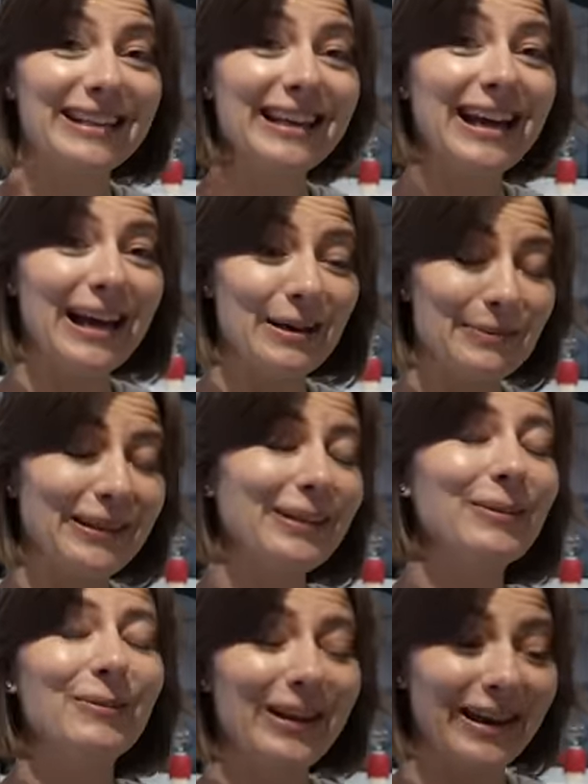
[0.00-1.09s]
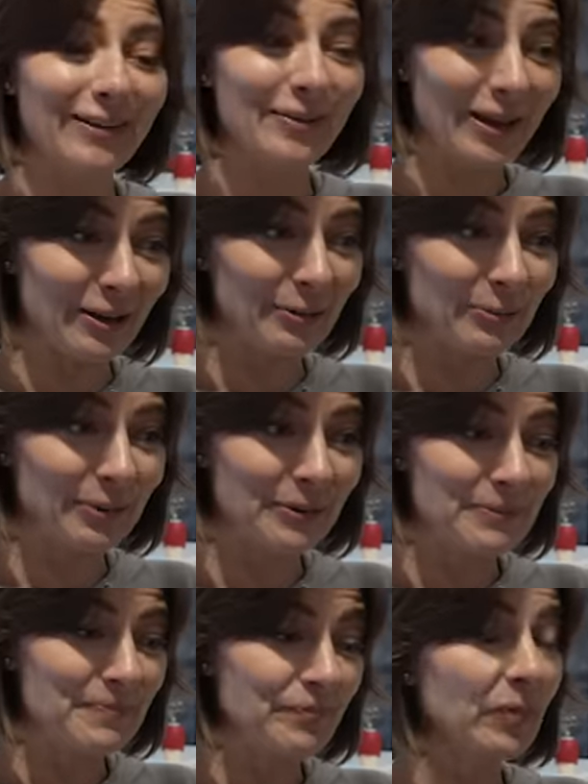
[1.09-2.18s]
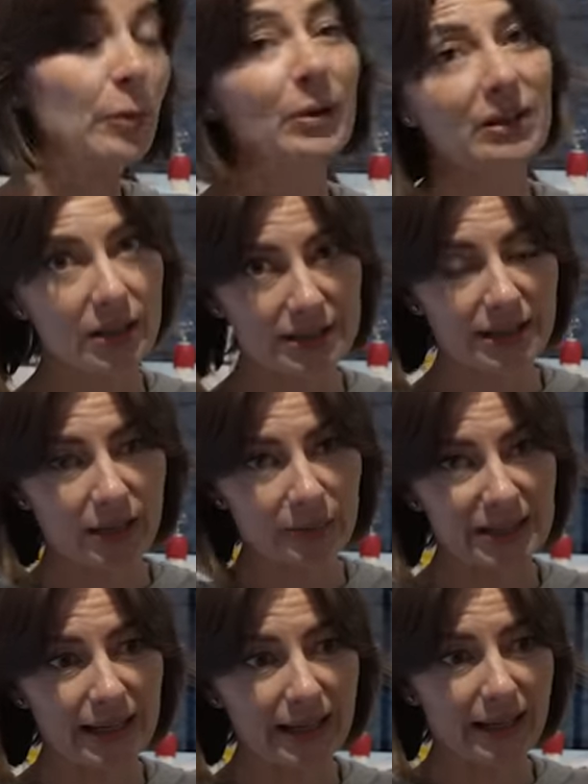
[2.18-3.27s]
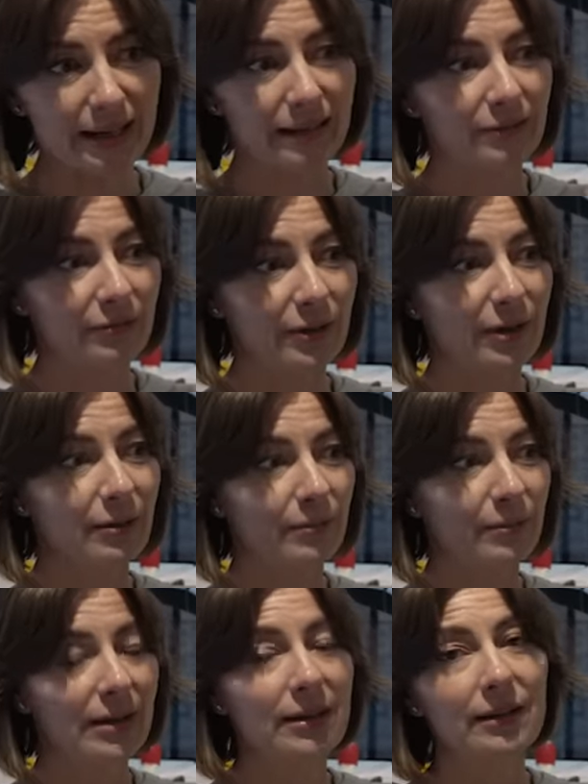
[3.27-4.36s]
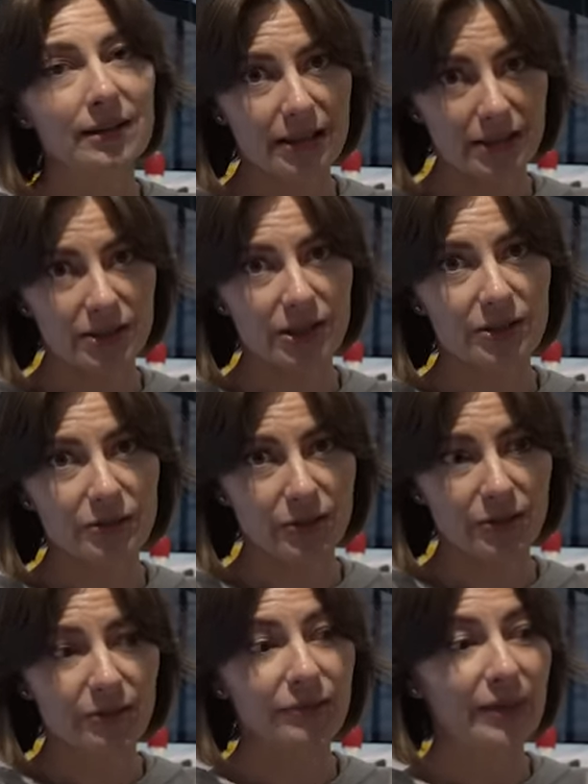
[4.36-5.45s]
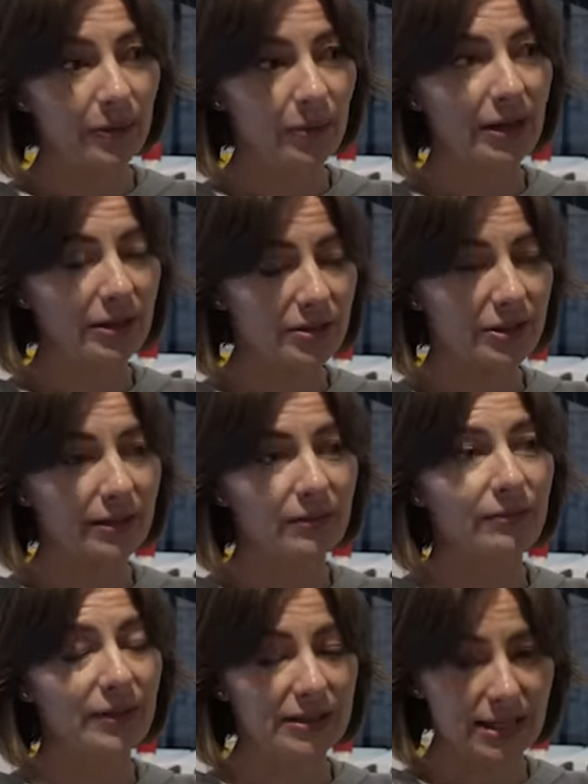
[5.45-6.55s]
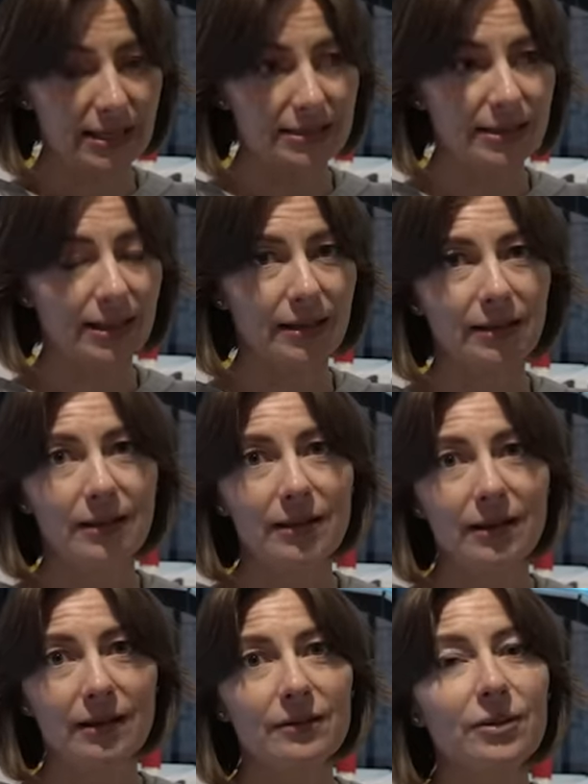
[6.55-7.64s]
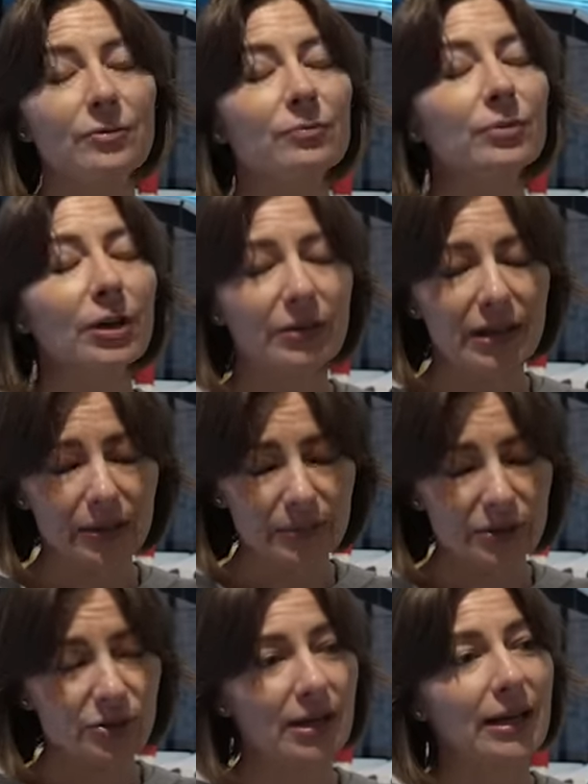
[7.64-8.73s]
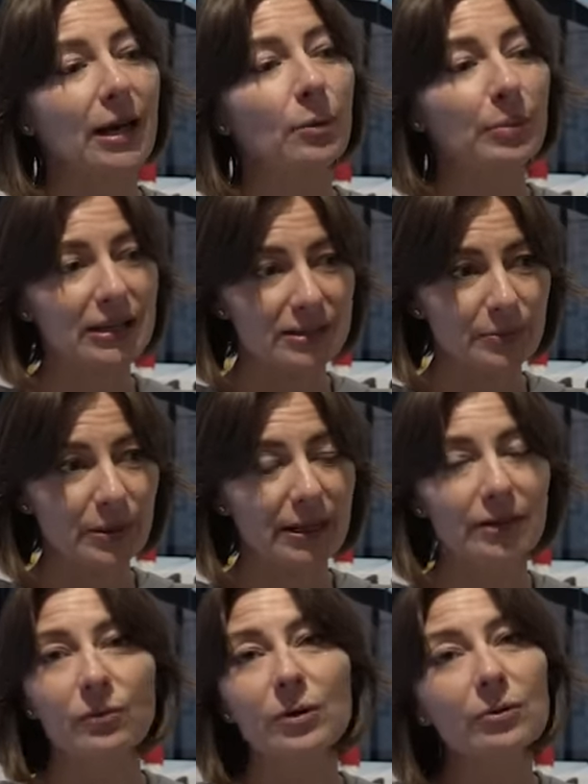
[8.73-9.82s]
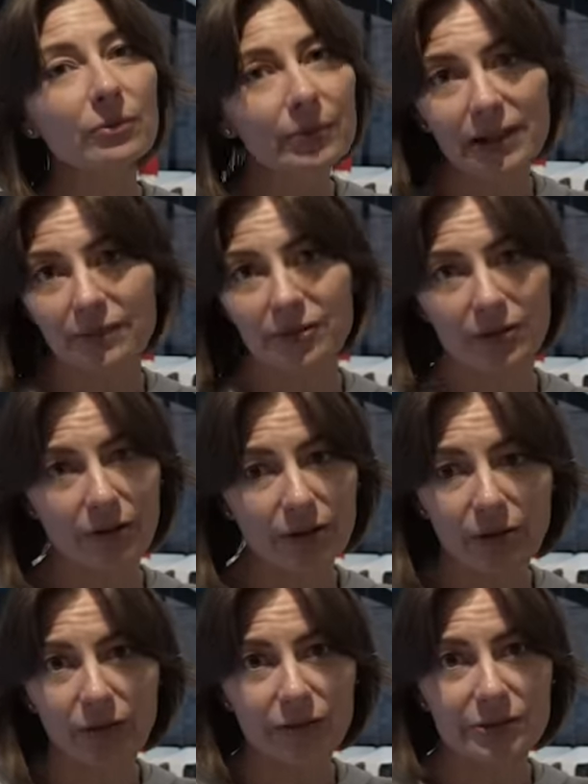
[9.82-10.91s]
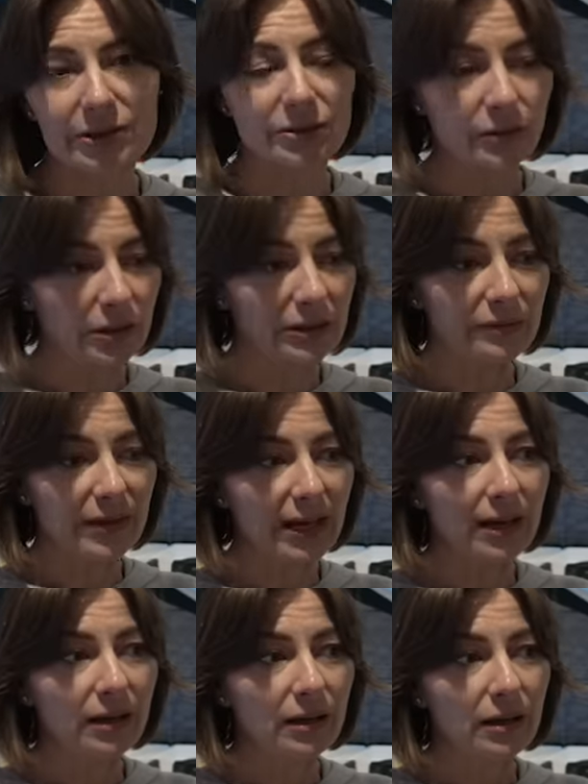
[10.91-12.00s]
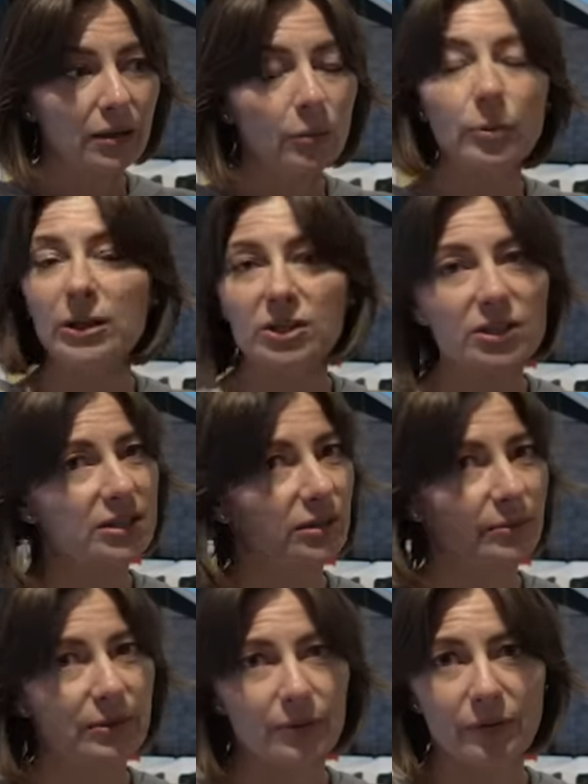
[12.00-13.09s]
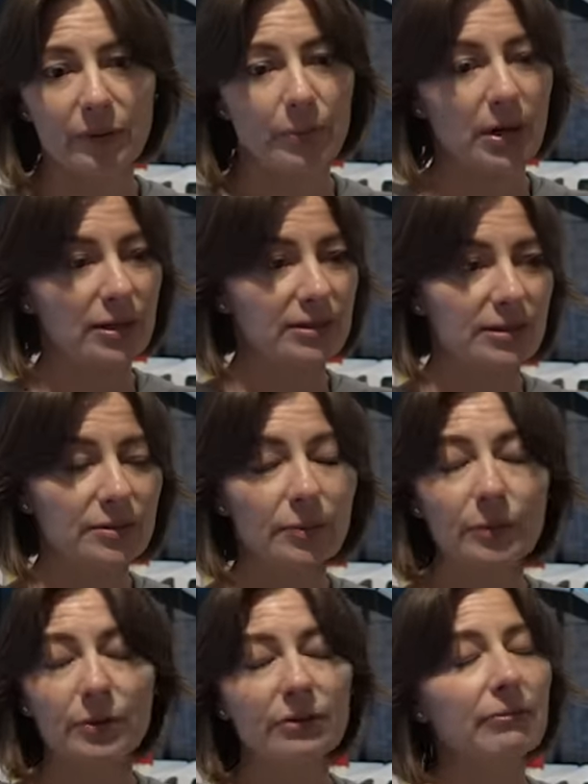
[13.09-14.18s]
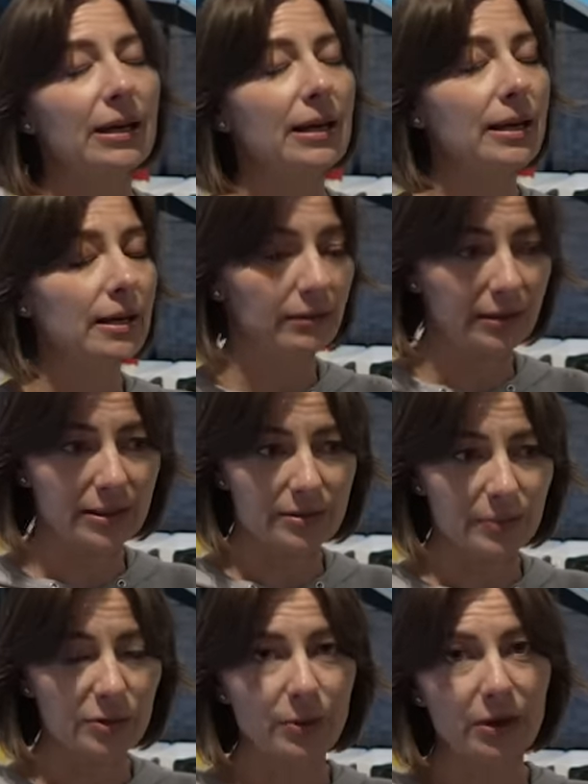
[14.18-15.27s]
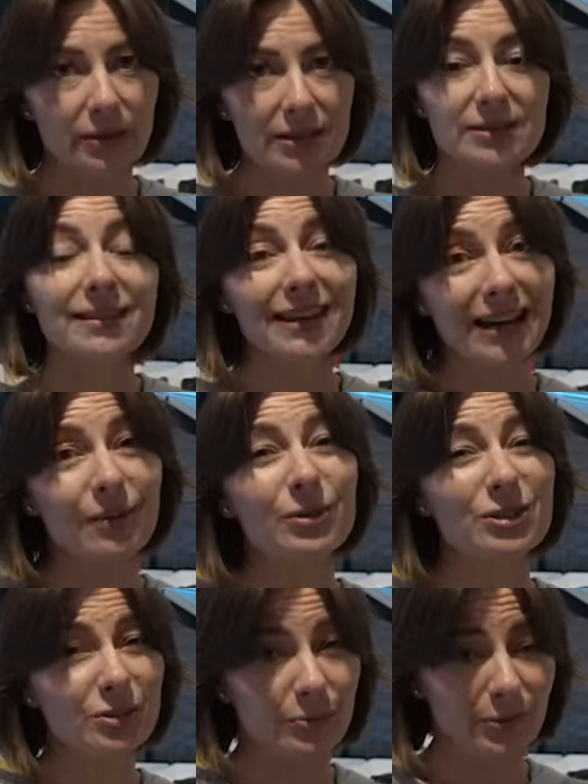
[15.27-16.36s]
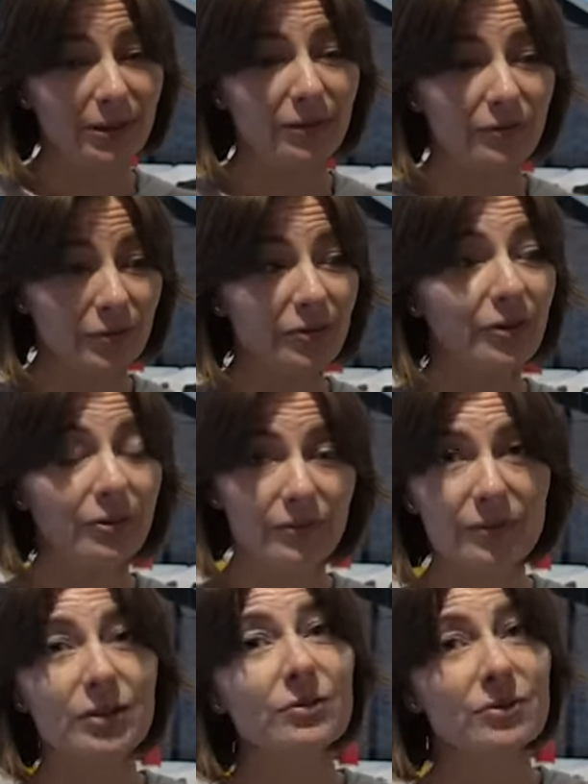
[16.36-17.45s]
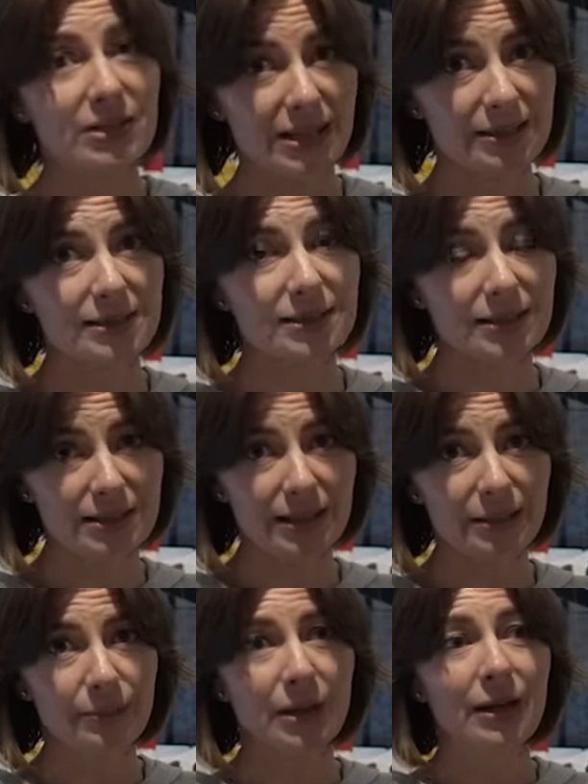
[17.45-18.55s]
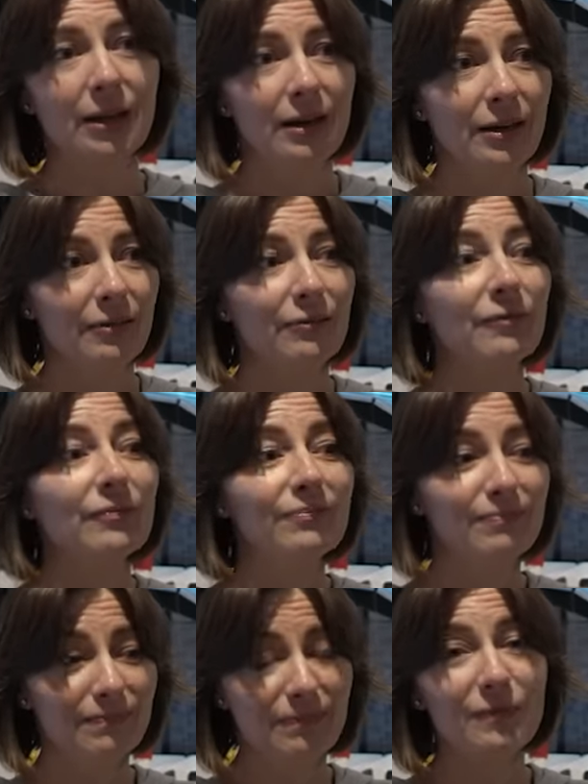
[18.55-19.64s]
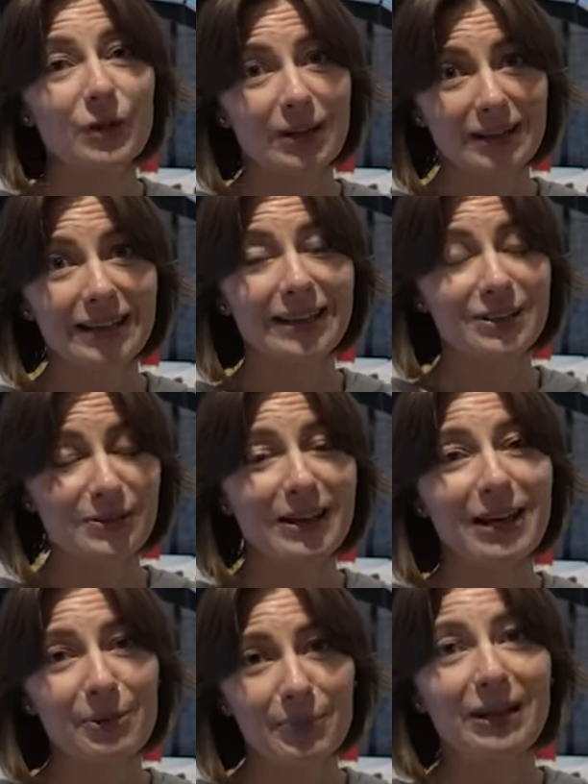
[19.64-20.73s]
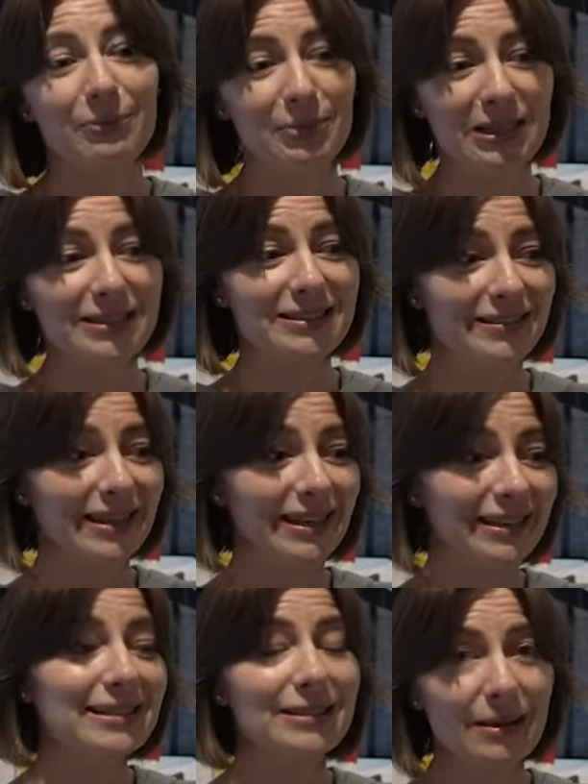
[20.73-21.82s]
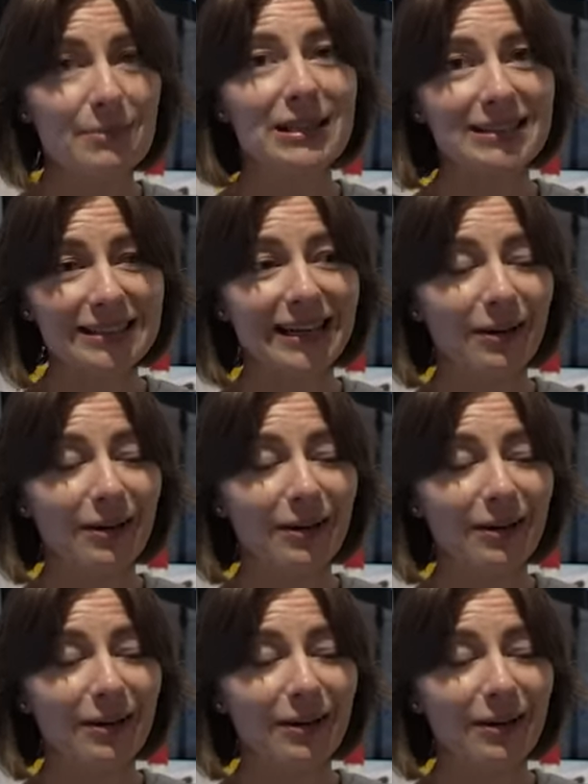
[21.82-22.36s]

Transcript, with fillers: going to happen. We have help. We had lots of help today from the HH crew. They were actually fantastic. Loading up the truck, helping us bring. If we would have been left on our own to do all of that, we'd just still be moving boxes. We wouldn't have made nearly as much progress. So that was super helpful. So huge thanks to the team for like showing up and helping us do that because immensely